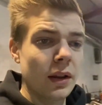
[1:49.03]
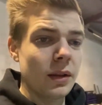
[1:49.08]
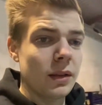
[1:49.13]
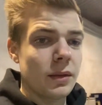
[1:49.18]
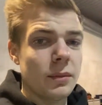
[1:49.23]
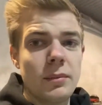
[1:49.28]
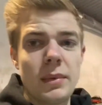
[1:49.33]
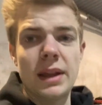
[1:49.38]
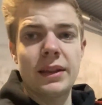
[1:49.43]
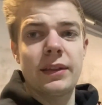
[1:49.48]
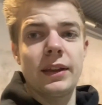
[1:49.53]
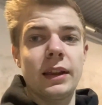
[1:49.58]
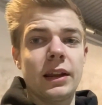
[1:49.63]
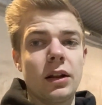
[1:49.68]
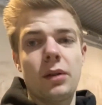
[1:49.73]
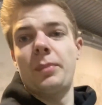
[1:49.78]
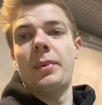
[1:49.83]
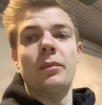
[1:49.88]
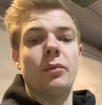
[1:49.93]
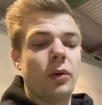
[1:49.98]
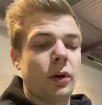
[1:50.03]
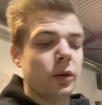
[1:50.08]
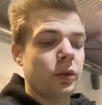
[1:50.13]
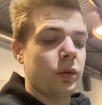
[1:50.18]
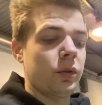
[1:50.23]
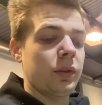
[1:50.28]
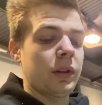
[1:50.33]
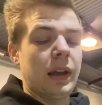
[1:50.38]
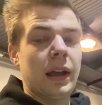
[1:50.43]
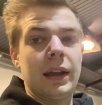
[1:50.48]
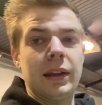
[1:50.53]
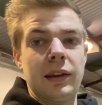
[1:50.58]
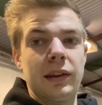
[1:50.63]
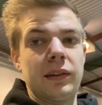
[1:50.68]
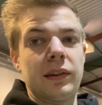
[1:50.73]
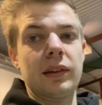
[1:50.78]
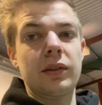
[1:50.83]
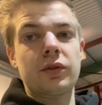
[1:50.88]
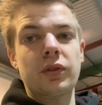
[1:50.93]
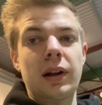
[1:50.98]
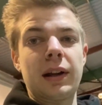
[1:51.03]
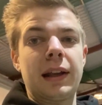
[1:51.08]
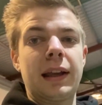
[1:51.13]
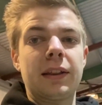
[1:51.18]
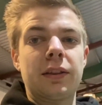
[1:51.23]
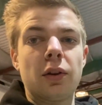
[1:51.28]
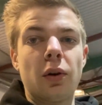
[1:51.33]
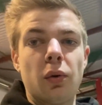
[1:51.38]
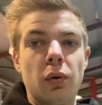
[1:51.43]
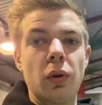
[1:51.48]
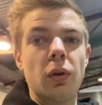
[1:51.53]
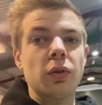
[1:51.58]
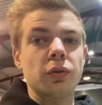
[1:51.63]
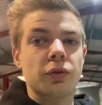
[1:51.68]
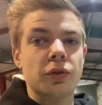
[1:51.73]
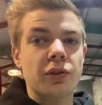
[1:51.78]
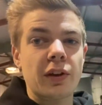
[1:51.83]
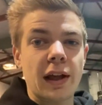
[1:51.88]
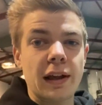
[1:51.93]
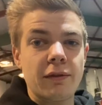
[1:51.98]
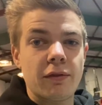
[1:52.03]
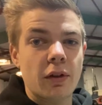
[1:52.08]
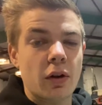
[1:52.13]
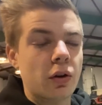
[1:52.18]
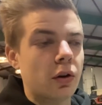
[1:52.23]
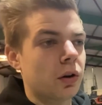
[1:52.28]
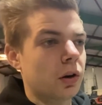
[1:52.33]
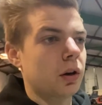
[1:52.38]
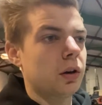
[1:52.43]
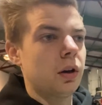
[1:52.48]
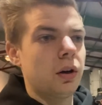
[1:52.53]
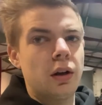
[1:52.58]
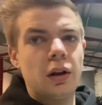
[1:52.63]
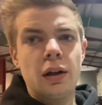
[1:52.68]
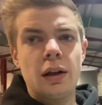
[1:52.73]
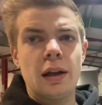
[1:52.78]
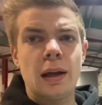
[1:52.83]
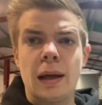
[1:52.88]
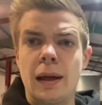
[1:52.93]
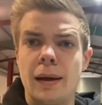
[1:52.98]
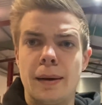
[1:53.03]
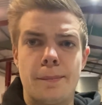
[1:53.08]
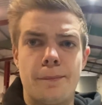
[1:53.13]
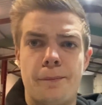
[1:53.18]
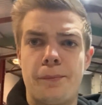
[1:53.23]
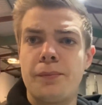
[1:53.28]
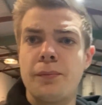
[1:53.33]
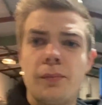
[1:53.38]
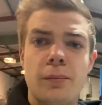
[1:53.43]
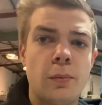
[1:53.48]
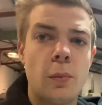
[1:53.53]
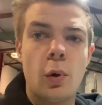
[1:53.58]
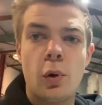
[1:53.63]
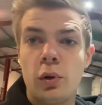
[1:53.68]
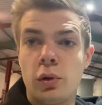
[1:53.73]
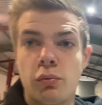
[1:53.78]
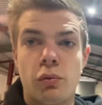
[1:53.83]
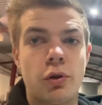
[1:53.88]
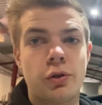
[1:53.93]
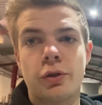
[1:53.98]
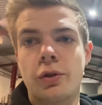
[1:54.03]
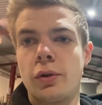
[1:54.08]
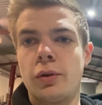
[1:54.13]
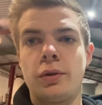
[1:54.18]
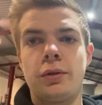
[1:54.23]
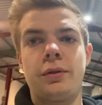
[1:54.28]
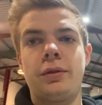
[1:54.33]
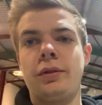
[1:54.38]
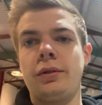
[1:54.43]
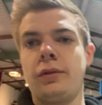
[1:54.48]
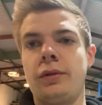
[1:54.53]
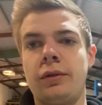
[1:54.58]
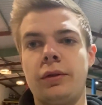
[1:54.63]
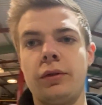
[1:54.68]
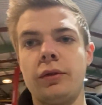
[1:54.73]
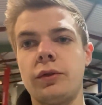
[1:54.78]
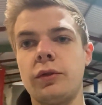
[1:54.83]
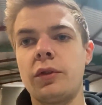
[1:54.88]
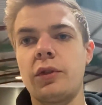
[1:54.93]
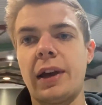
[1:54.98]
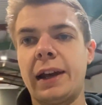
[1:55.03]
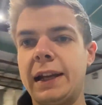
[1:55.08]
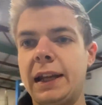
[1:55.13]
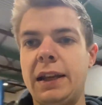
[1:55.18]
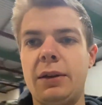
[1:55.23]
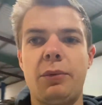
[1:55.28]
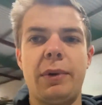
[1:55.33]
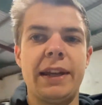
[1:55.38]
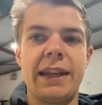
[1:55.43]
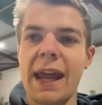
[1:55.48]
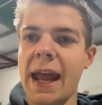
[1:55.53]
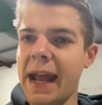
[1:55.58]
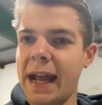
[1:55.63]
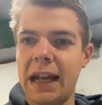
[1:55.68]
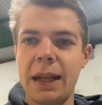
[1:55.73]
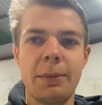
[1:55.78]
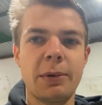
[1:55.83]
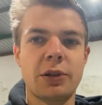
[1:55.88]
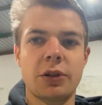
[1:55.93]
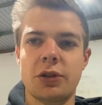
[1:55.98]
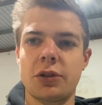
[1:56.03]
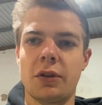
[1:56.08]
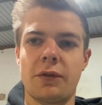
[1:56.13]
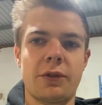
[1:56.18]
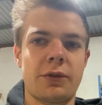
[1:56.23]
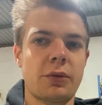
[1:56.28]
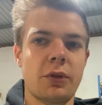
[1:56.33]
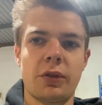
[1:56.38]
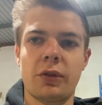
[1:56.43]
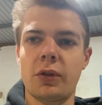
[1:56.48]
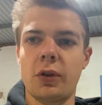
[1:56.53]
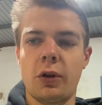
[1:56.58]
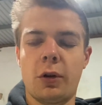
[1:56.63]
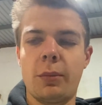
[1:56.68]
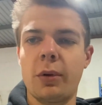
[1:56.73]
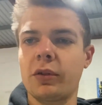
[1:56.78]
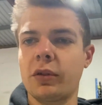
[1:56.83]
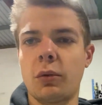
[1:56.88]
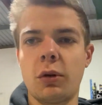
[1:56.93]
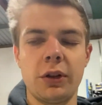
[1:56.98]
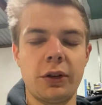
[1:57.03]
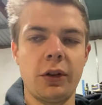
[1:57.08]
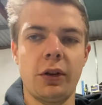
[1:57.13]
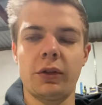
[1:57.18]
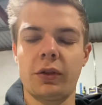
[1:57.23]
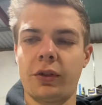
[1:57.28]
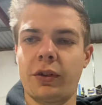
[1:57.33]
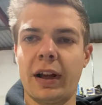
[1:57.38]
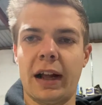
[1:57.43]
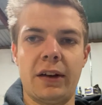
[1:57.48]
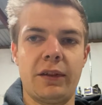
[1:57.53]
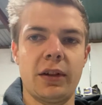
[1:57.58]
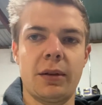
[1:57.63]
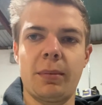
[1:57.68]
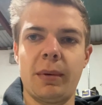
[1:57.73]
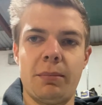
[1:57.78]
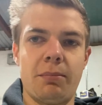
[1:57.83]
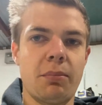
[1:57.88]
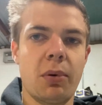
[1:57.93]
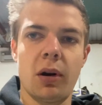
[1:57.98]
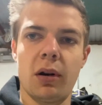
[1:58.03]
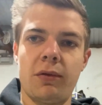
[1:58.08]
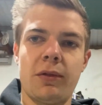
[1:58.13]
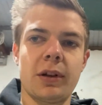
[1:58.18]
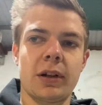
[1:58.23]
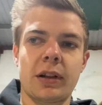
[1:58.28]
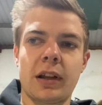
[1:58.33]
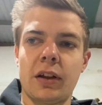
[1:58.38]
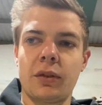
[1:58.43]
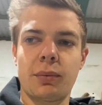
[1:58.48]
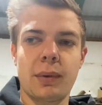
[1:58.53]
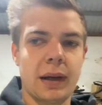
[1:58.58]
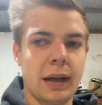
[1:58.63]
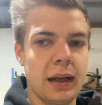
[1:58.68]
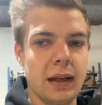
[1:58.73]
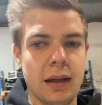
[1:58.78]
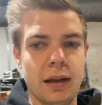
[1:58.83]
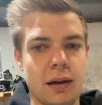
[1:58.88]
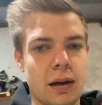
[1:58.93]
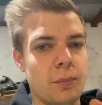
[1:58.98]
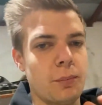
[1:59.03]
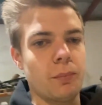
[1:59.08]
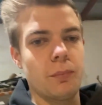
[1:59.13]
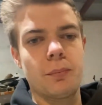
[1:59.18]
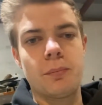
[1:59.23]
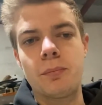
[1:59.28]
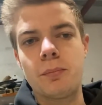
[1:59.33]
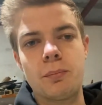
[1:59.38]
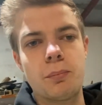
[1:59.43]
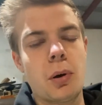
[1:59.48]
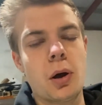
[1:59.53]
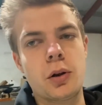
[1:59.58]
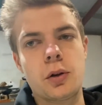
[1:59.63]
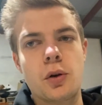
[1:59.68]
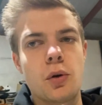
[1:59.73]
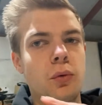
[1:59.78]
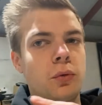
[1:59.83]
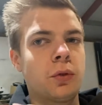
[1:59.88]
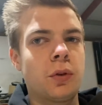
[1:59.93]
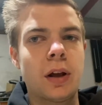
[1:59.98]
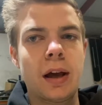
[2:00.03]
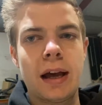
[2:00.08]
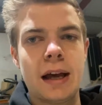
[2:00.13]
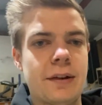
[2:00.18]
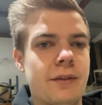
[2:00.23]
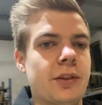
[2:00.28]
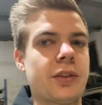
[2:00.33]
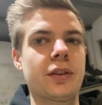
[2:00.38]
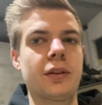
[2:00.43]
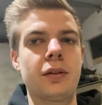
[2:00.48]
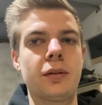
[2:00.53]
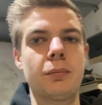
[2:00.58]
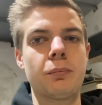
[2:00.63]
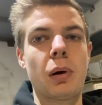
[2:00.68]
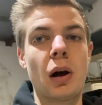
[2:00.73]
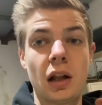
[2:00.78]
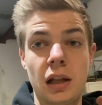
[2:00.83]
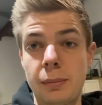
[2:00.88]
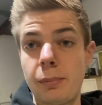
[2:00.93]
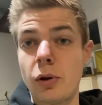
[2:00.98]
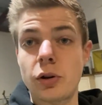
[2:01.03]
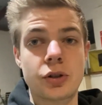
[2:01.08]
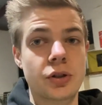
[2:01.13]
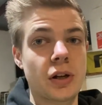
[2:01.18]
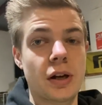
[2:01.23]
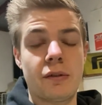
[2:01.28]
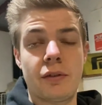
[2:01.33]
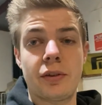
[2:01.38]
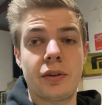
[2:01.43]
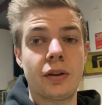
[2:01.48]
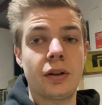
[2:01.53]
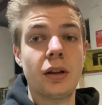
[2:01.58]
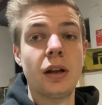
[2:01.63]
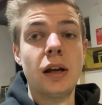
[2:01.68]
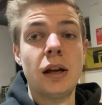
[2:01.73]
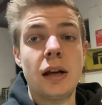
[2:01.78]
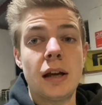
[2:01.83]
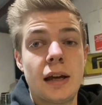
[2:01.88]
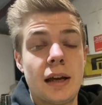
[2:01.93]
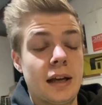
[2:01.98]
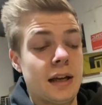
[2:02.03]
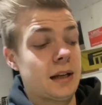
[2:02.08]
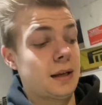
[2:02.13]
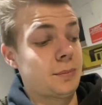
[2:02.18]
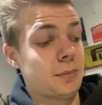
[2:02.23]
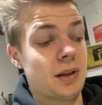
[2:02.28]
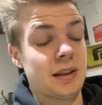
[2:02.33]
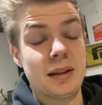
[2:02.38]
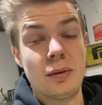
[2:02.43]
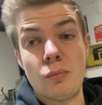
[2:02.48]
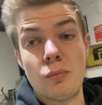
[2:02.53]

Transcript: Main thing that I've been working on is trying to get the whole underside of the car, all the rust gone, any wee tiny bits of surface rust at all, because I want the underside of it to be perfect. That's why I'm powder coating everything, polybushing everything, and then